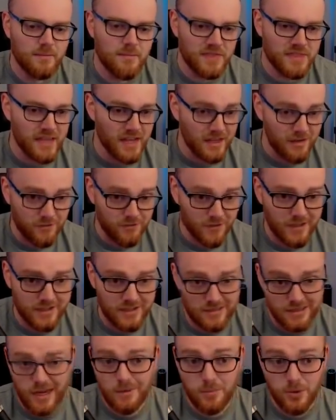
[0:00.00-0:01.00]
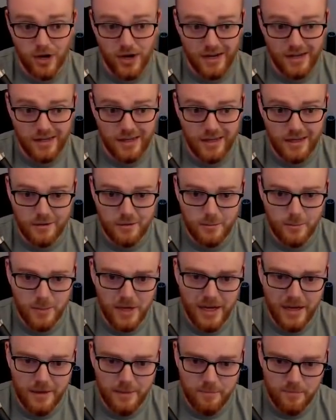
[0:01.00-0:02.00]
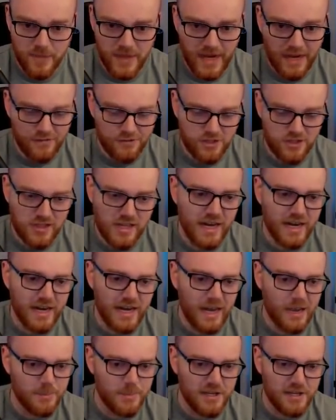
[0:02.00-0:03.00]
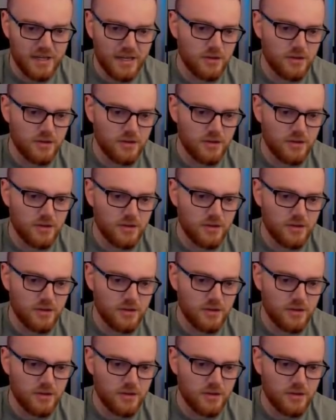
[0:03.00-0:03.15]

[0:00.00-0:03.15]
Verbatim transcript: Thankfully did not break it, but after that happened,